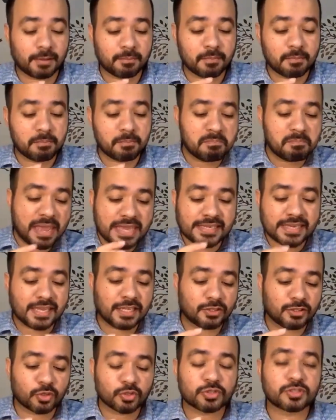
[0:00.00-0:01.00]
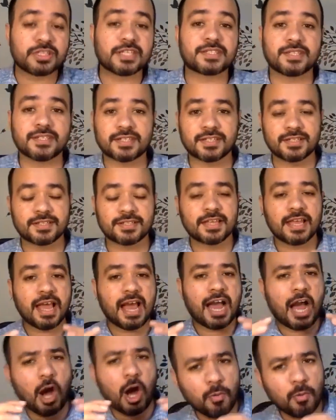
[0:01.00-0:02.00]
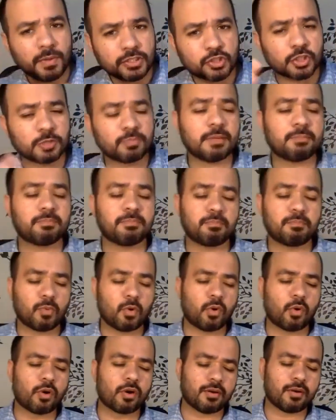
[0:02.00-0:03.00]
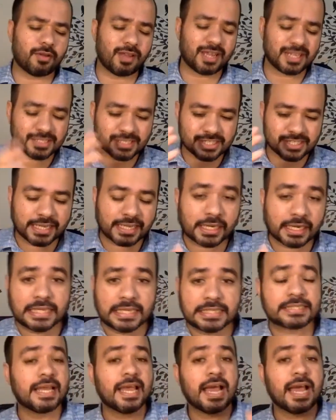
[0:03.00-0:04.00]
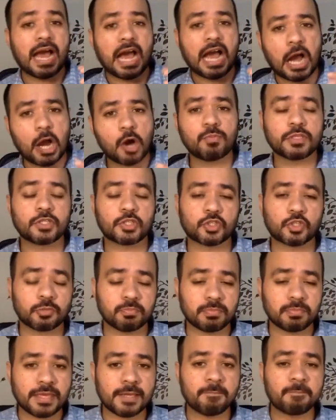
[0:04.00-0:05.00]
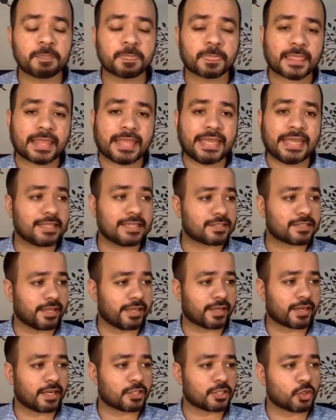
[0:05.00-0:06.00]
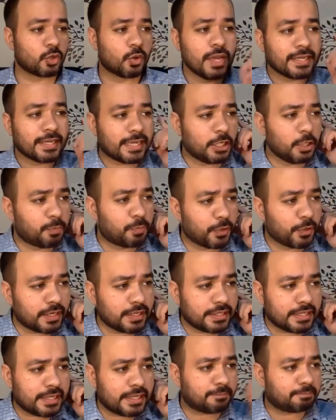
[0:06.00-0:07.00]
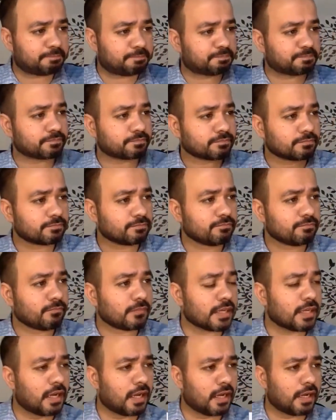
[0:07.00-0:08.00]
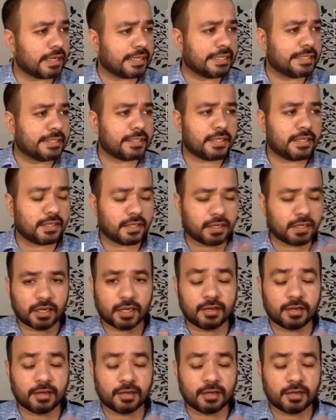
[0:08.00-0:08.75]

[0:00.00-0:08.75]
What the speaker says: making those decisions. How much should be more synchronous? How much should be asynchronous? So can you put in the chat, in the